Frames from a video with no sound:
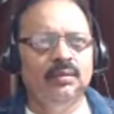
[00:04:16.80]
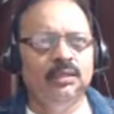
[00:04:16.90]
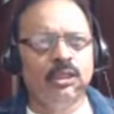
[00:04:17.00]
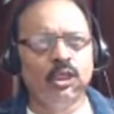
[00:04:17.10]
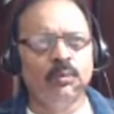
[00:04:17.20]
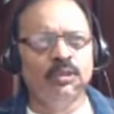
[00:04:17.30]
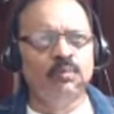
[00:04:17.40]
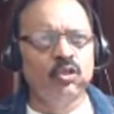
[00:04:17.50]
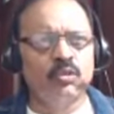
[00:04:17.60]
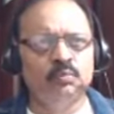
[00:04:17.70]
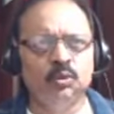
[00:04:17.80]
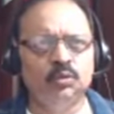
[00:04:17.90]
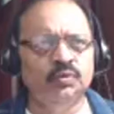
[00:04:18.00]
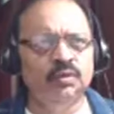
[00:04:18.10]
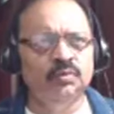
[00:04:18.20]
She could be the most
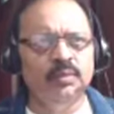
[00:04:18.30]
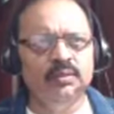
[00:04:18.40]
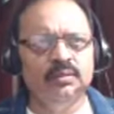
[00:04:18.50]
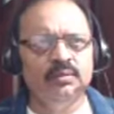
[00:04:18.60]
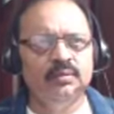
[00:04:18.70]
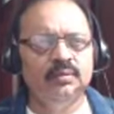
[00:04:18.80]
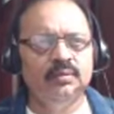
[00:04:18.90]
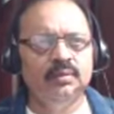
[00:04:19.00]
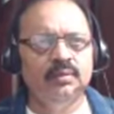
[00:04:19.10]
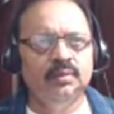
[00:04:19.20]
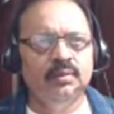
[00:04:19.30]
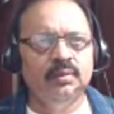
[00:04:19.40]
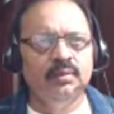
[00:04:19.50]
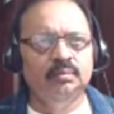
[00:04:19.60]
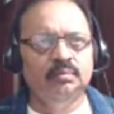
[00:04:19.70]
beautiful woman,
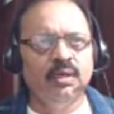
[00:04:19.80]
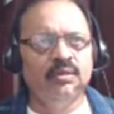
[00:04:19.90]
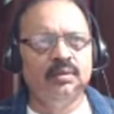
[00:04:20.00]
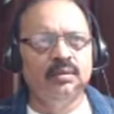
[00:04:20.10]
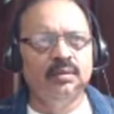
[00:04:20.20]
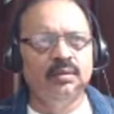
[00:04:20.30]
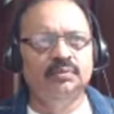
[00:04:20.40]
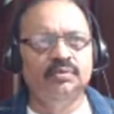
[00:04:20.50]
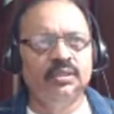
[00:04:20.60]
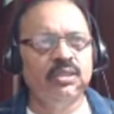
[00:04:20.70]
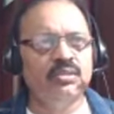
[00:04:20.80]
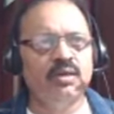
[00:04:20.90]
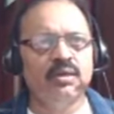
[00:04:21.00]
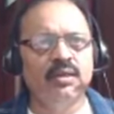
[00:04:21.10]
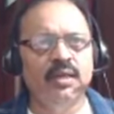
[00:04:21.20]
but if she's
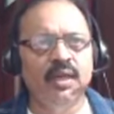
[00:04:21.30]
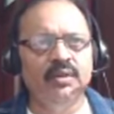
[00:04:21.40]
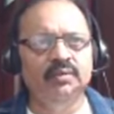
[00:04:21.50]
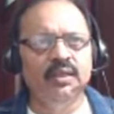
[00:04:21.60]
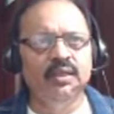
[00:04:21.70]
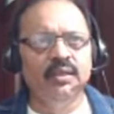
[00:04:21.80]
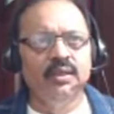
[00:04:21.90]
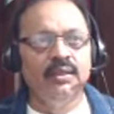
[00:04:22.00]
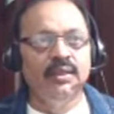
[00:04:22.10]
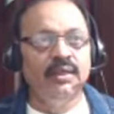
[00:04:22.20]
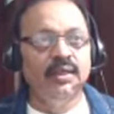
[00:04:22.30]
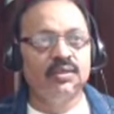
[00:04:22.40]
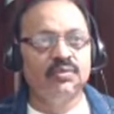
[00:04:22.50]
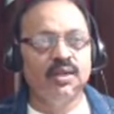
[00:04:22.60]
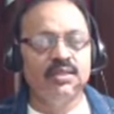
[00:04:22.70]
not lively, then
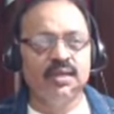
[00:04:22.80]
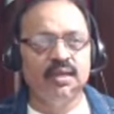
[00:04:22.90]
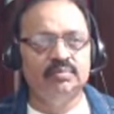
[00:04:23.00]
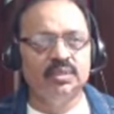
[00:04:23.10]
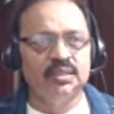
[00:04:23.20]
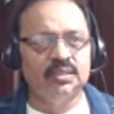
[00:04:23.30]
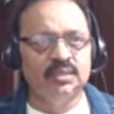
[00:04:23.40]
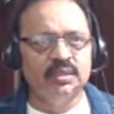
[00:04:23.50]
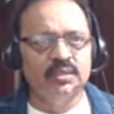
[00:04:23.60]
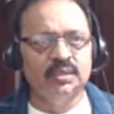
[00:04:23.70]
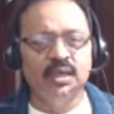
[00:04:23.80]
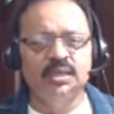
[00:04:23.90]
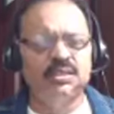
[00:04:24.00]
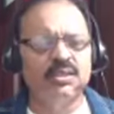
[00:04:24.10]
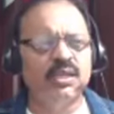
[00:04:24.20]
as far as I'm concerned, there
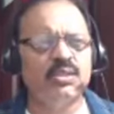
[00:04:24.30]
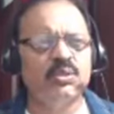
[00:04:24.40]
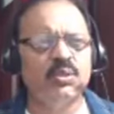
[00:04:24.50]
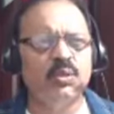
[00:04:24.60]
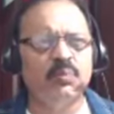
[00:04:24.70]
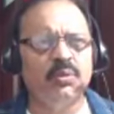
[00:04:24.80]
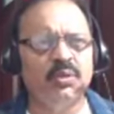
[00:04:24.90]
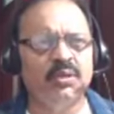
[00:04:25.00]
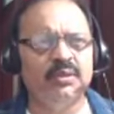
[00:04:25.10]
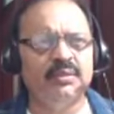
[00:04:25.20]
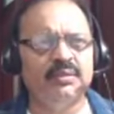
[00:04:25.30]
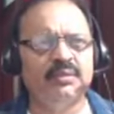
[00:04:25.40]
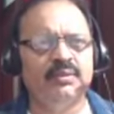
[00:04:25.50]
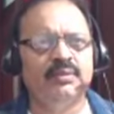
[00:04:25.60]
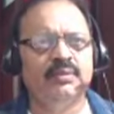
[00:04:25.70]
is just no
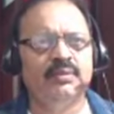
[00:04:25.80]
point.